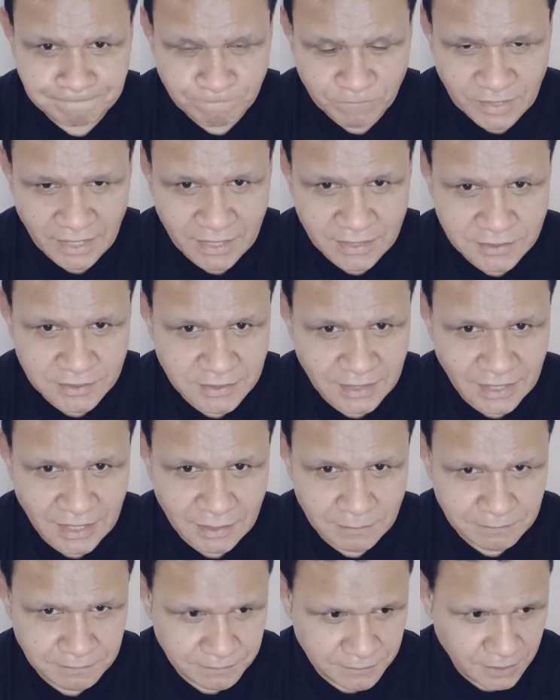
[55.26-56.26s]
as
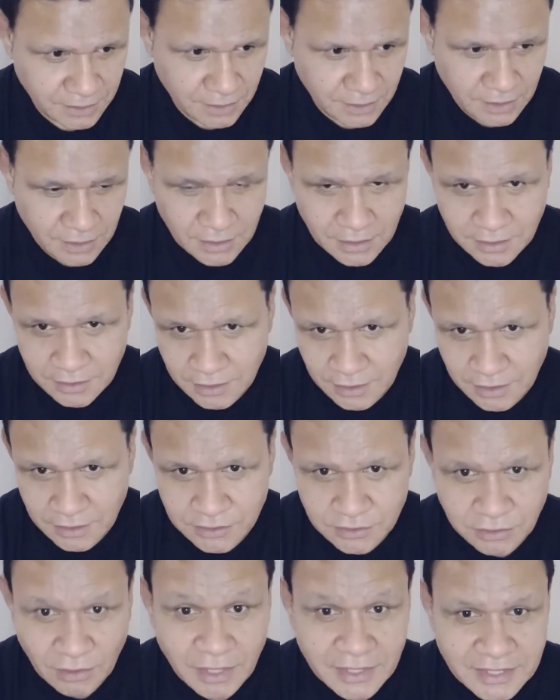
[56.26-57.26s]
the
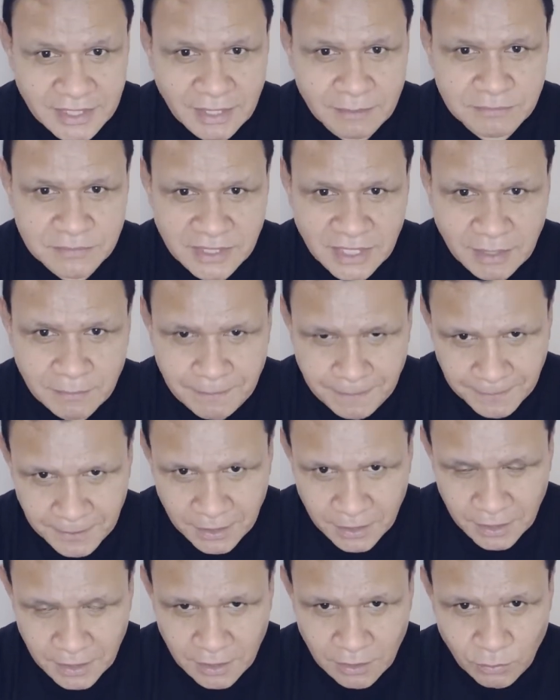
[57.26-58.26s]
slide comes up.
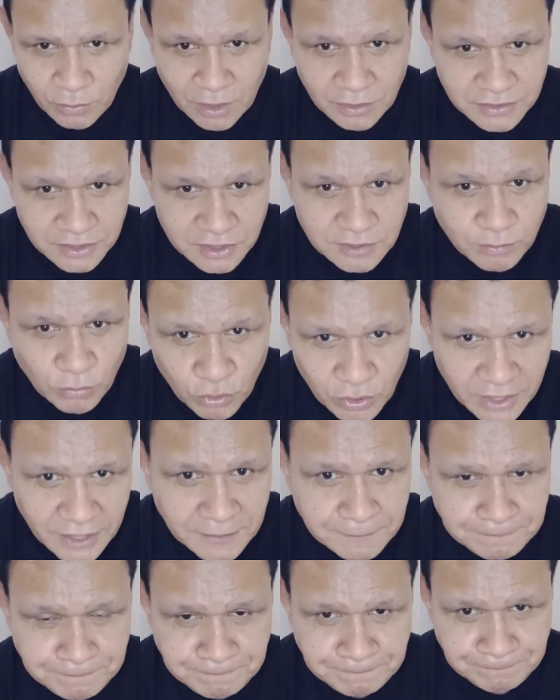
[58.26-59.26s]
Well, this
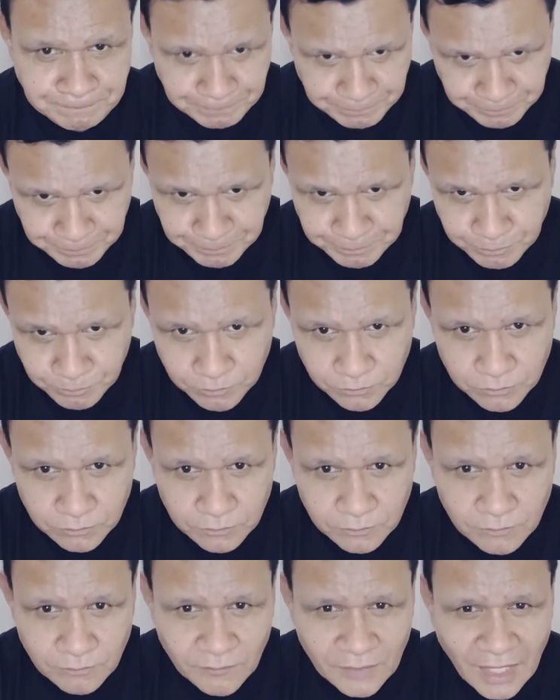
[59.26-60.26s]
morning,
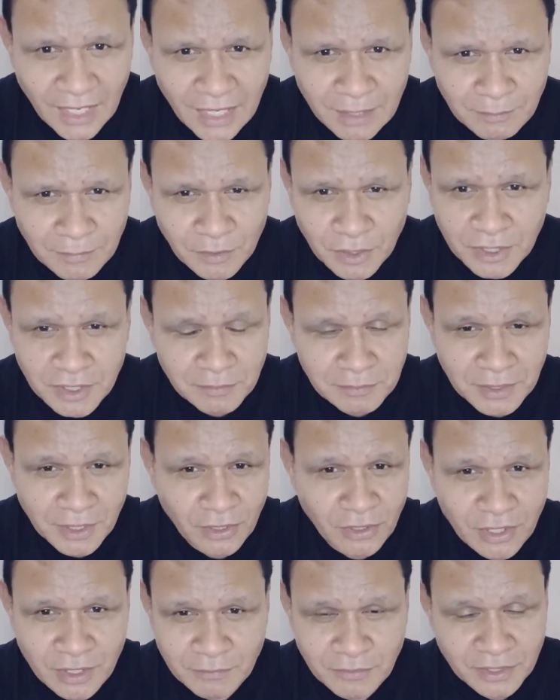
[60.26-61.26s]
I'm not going to be
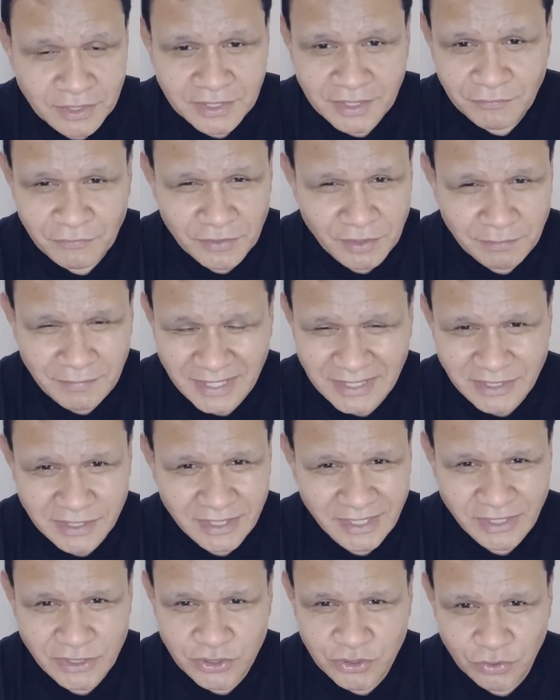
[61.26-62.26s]
long. I'm not going to give you a
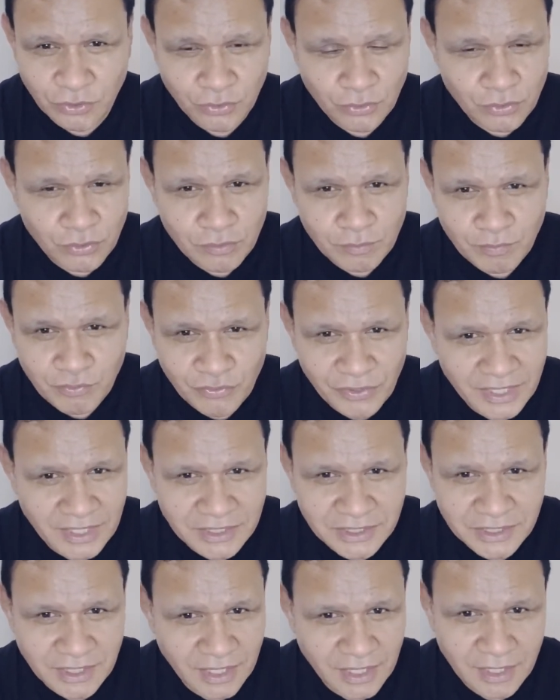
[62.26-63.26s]
message or
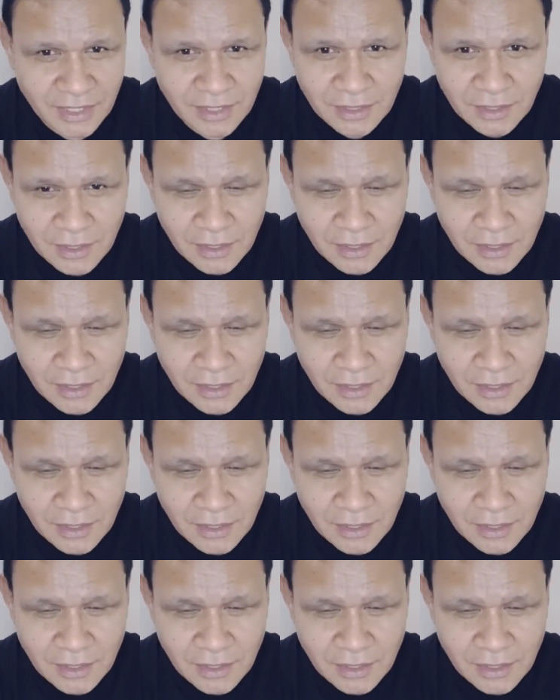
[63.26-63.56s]
preach a